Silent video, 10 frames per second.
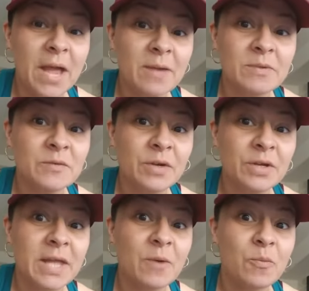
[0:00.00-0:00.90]

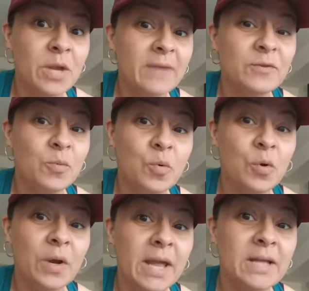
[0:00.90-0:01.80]
atmosphere that we have to
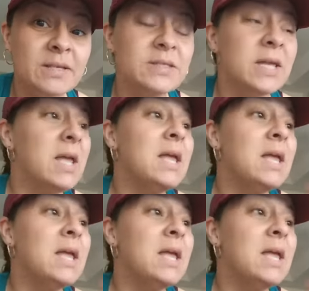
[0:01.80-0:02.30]
war against,